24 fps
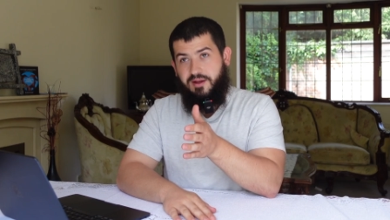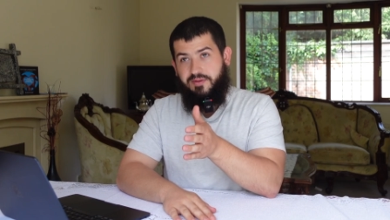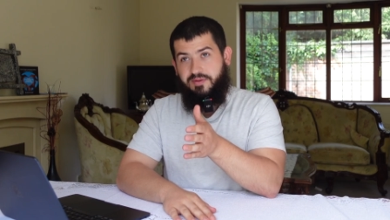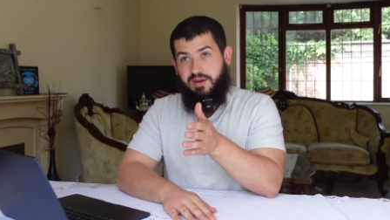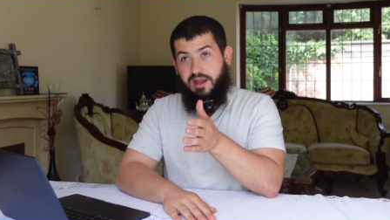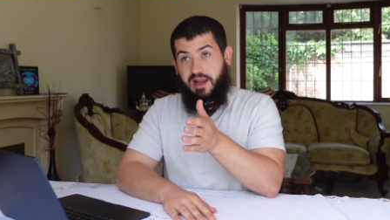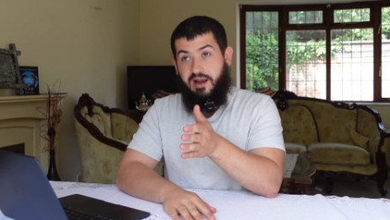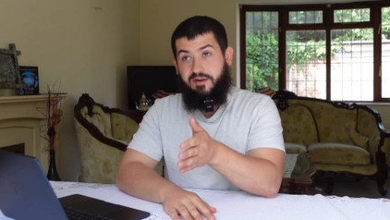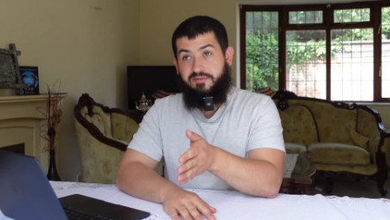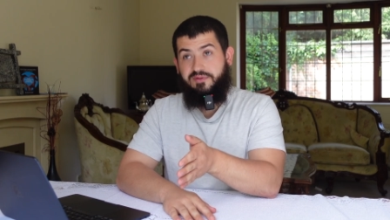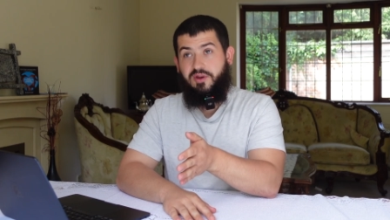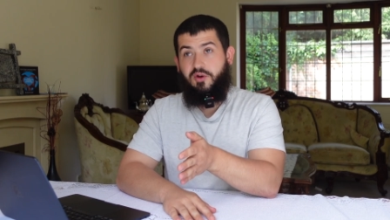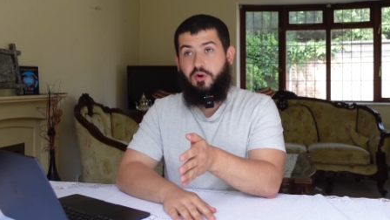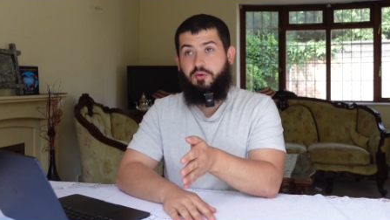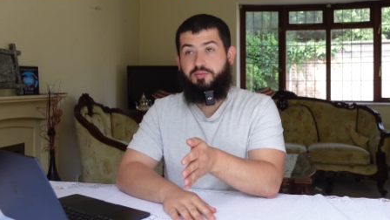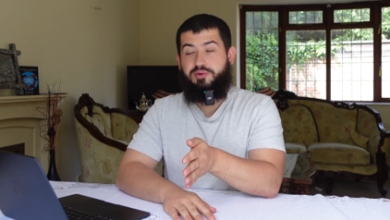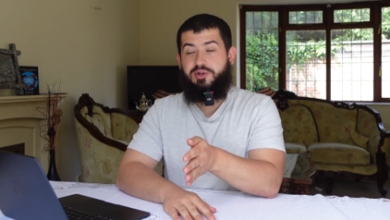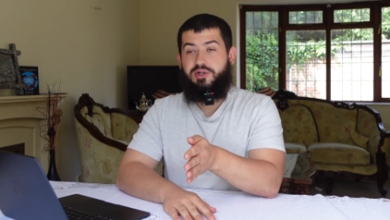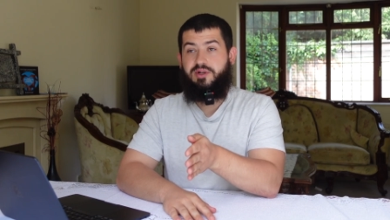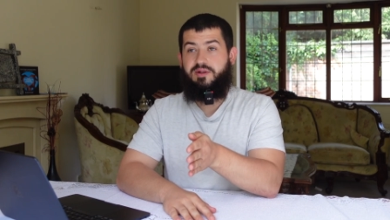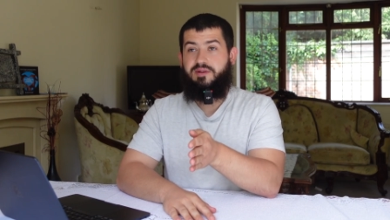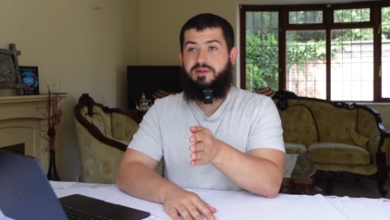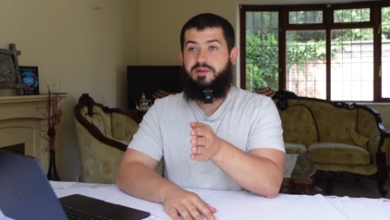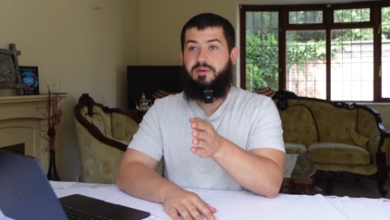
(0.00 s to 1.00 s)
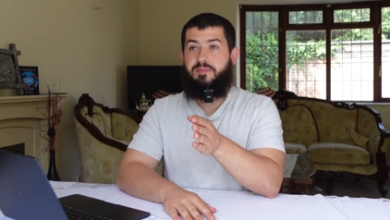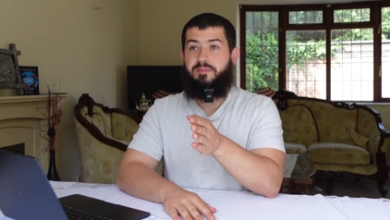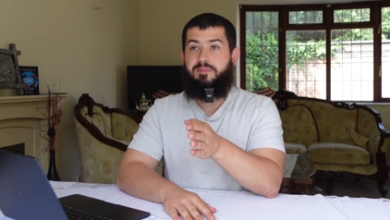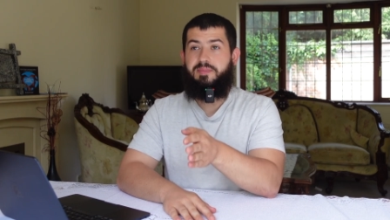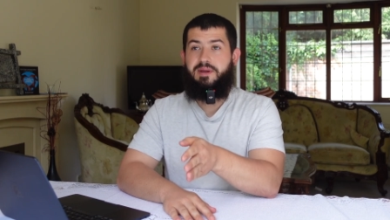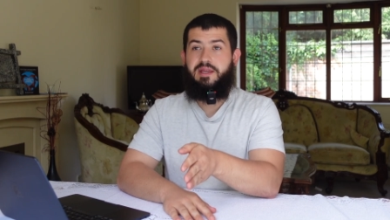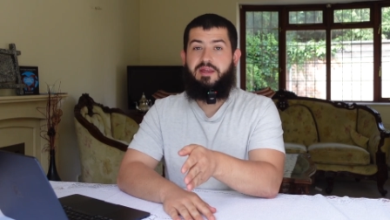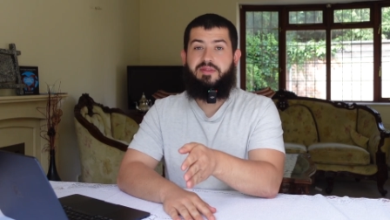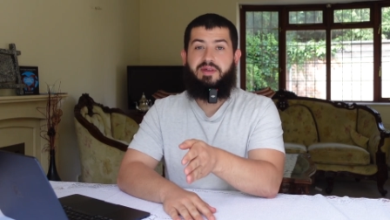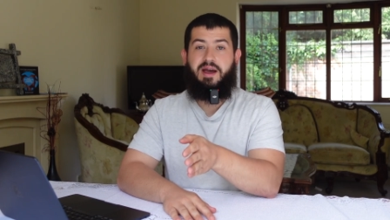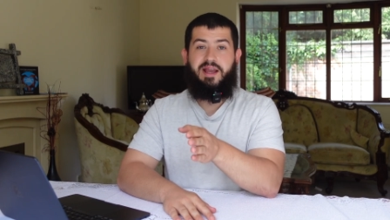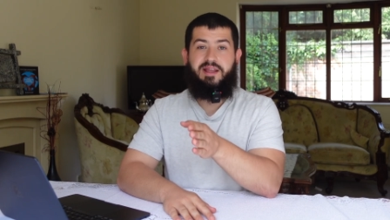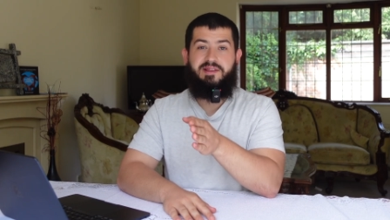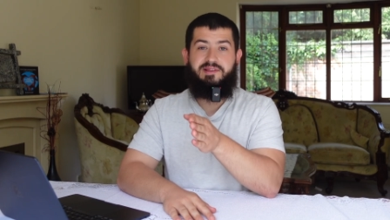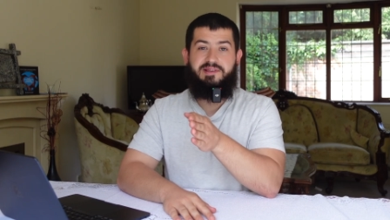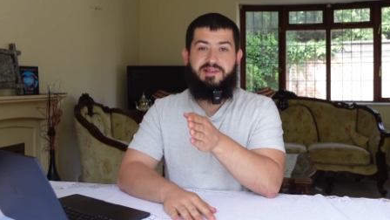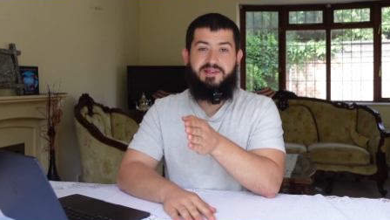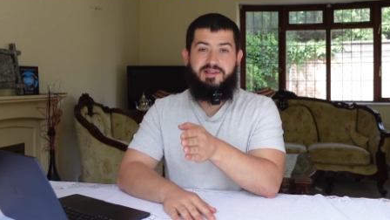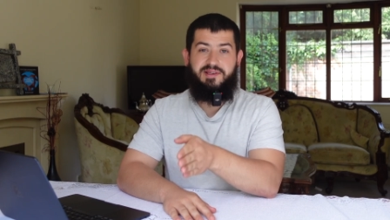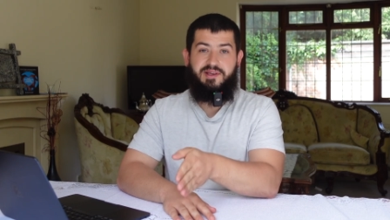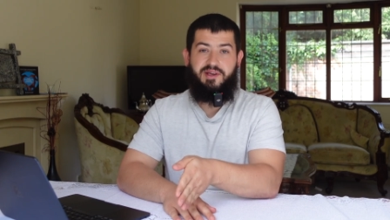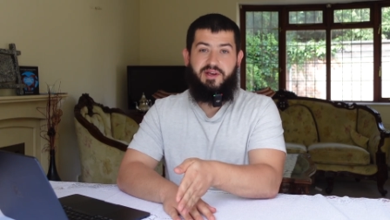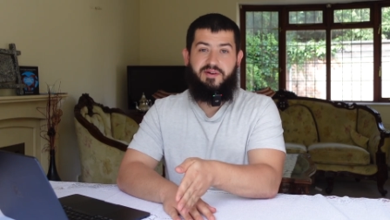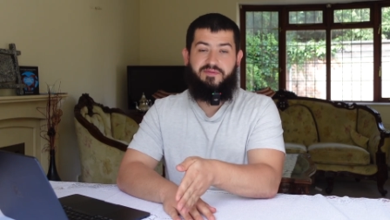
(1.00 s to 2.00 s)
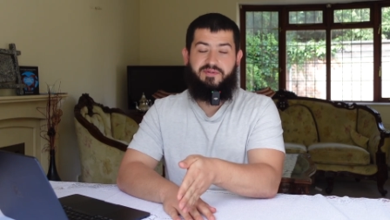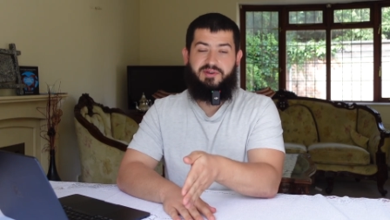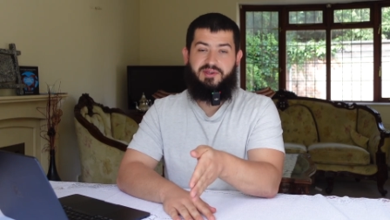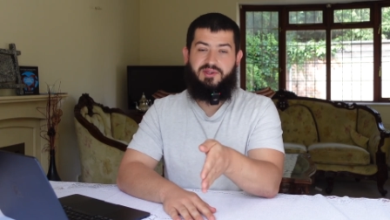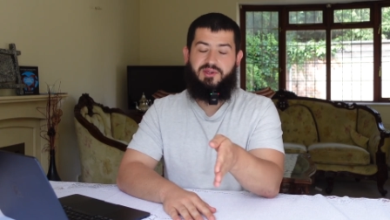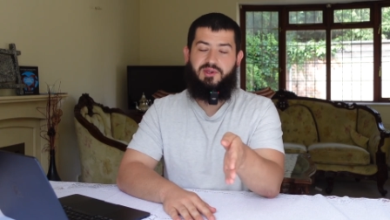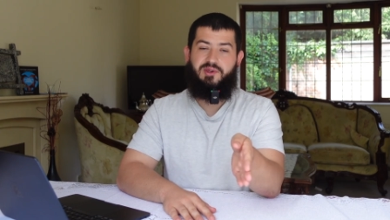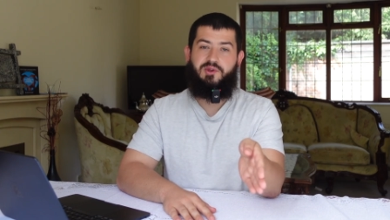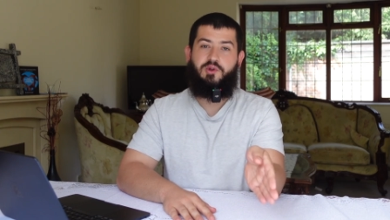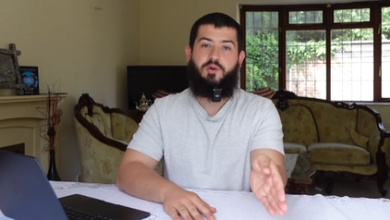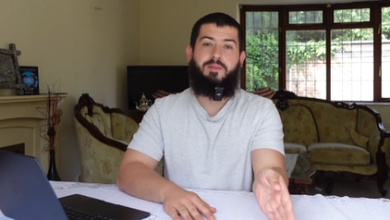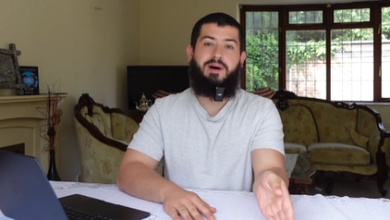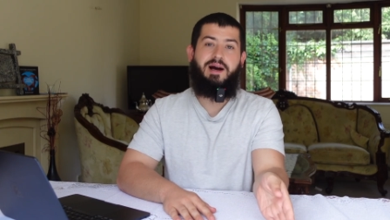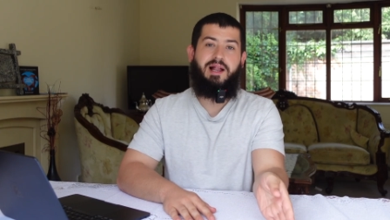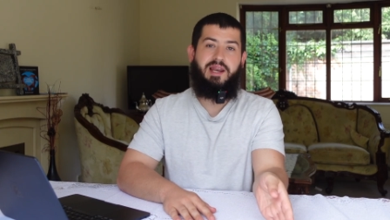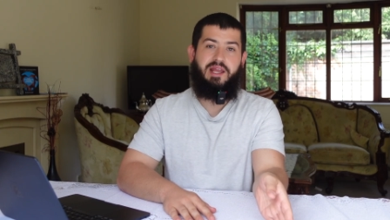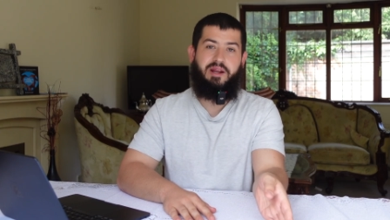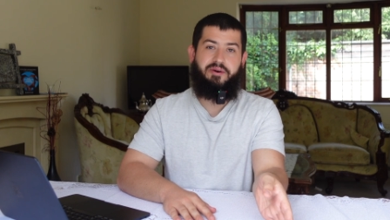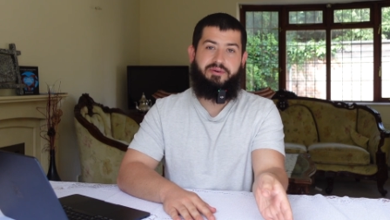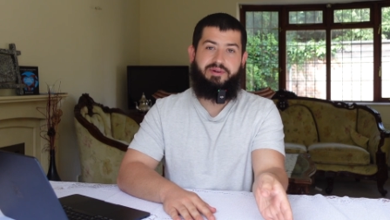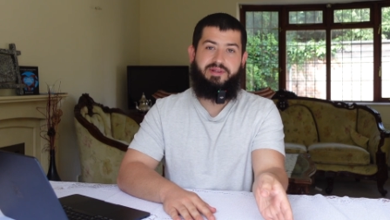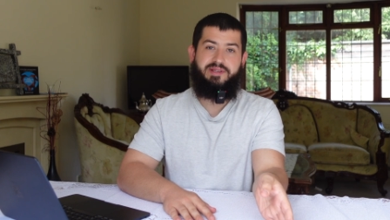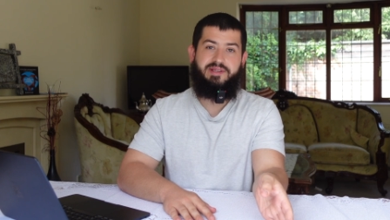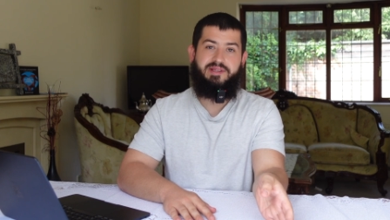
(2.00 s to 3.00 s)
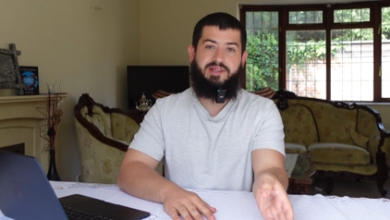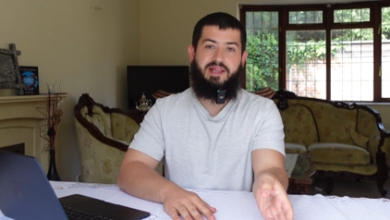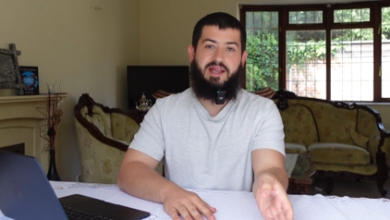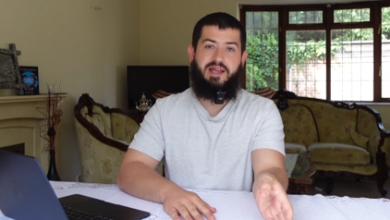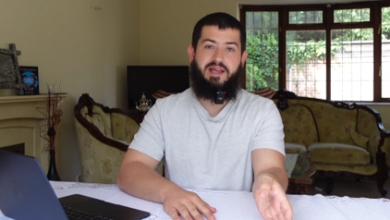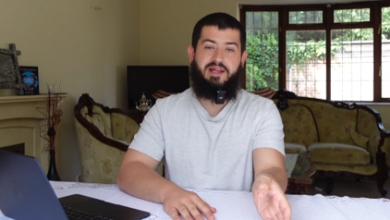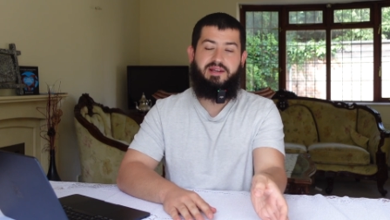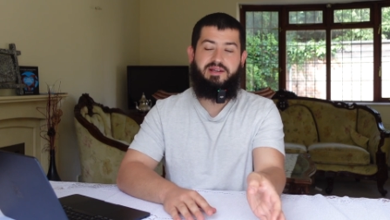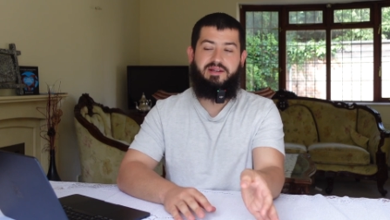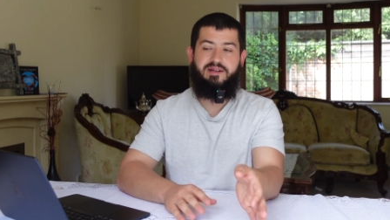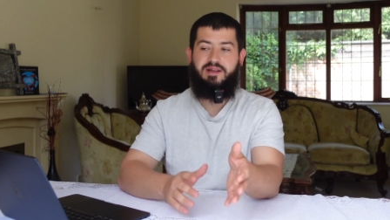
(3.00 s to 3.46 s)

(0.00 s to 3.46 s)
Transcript: They have the option to be that in service to Somalia instead.